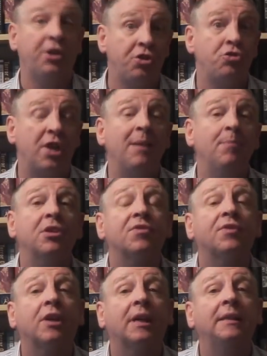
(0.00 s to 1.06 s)
You're a shameless
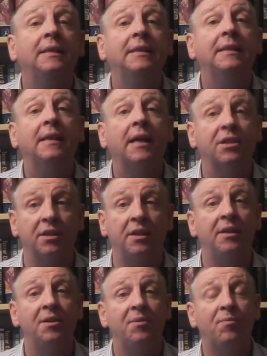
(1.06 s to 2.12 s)
fucker, as
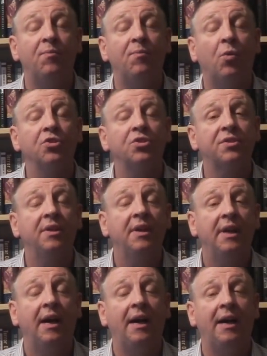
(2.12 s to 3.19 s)
a once,
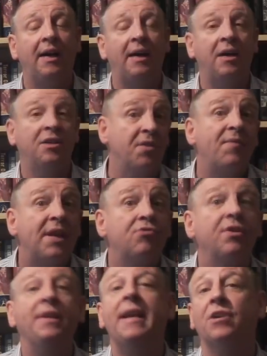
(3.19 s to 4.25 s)
uh, as a
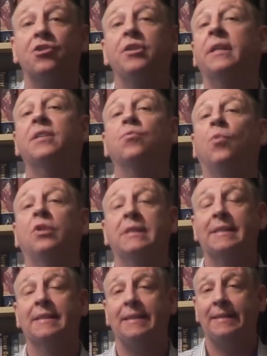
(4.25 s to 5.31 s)
veteran nationalist
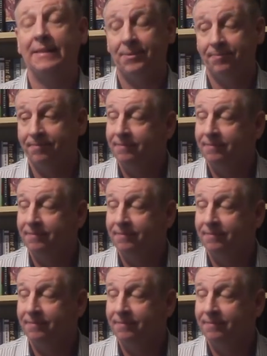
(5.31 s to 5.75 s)
once said.